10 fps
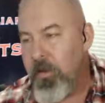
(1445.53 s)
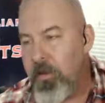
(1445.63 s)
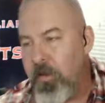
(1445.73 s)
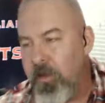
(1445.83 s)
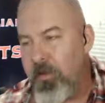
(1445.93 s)

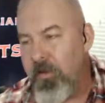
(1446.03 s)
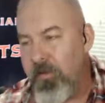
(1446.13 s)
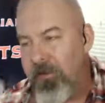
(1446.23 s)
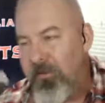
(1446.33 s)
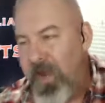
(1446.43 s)
You could use it
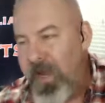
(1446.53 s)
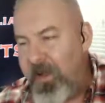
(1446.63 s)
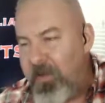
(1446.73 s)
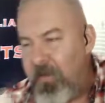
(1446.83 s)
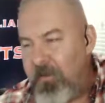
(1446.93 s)
as a
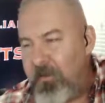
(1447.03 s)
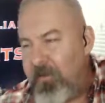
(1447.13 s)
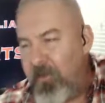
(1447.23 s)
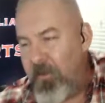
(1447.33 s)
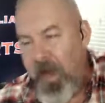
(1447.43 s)
fan
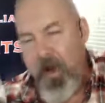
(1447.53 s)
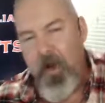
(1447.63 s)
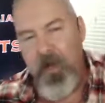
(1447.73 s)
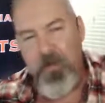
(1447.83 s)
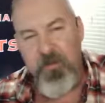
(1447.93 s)
to
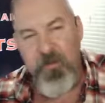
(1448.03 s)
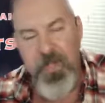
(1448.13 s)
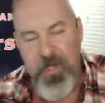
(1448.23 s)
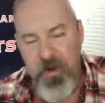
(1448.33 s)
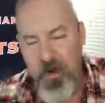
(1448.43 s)
air out your
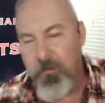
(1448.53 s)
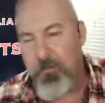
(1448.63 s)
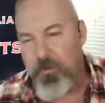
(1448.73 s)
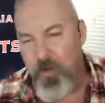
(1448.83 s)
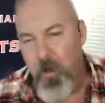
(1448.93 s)
stinky
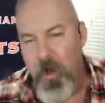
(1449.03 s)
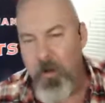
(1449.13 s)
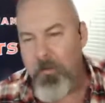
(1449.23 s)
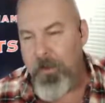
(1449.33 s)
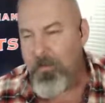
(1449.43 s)
troll
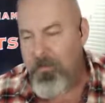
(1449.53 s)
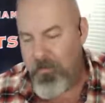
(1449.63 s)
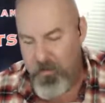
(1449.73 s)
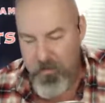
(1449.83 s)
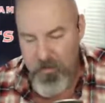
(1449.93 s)

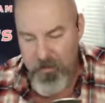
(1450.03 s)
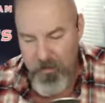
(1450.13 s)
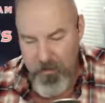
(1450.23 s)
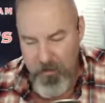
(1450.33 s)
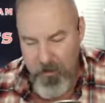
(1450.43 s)
armpits,
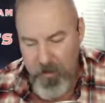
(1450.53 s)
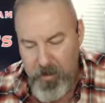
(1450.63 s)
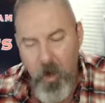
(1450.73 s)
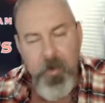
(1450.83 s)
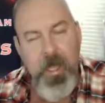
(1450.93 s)

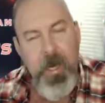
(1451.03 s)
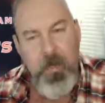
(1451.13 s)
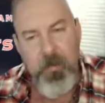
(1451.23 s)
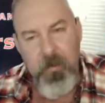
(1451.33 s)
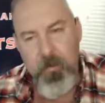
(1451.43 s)
but go get
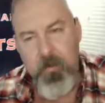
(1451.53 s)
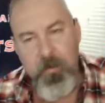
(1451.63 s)
it.